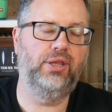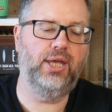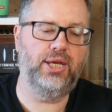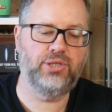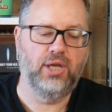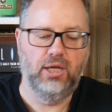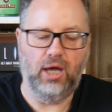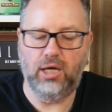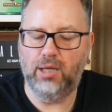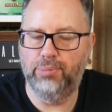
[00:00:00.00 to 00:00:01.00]
this,
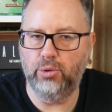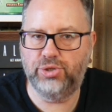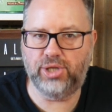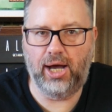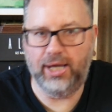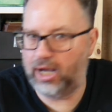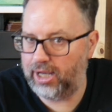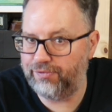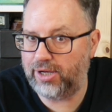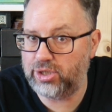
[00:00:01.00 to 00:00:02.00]
Blue Sky. I
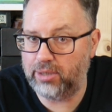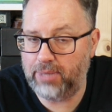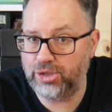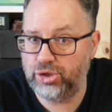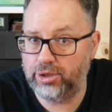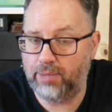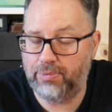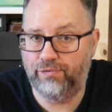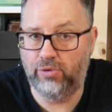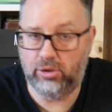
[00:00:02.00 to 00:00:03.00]
have actually mentioned it
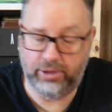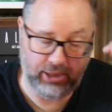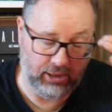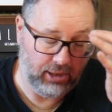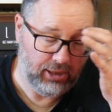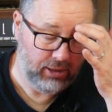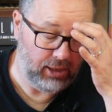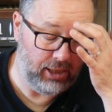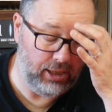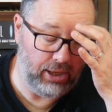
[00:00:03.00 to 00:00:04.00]
before here.
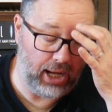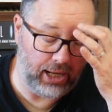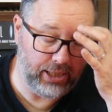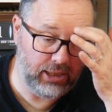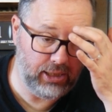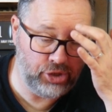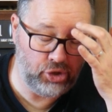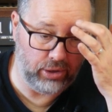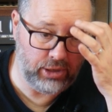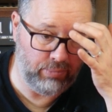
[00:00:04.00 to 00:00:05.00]
I
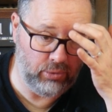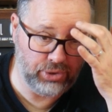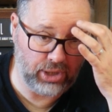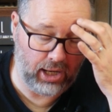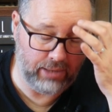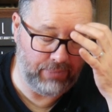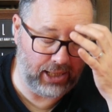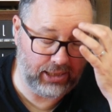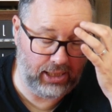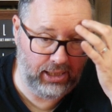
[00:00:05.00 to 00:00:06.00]
joined Blue Sky
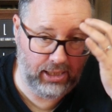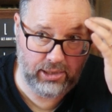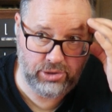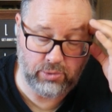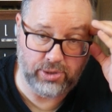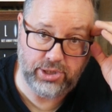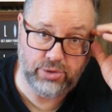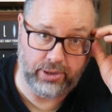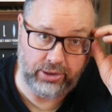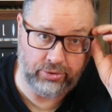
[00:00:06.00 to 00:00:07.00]
back in
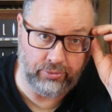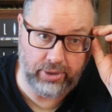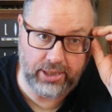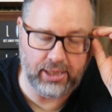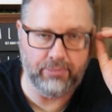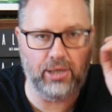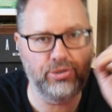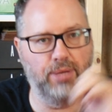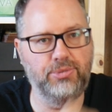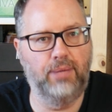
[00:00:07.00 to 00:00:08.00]
2023, in about
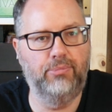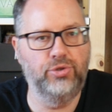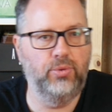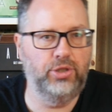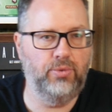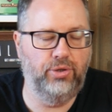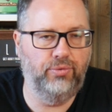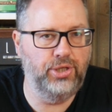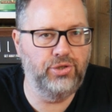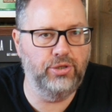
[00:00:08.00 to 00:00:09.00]
September of
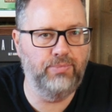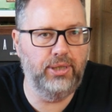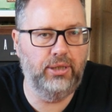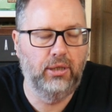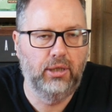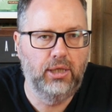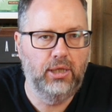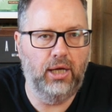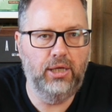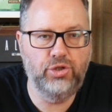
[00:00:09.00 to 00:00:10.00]
2023, so it's been
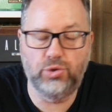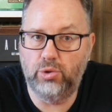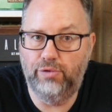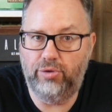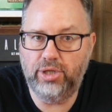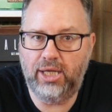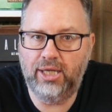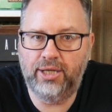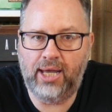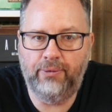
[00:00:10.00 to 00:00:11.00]
just over a
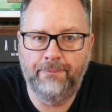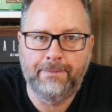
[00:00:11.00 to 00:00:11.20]
year now.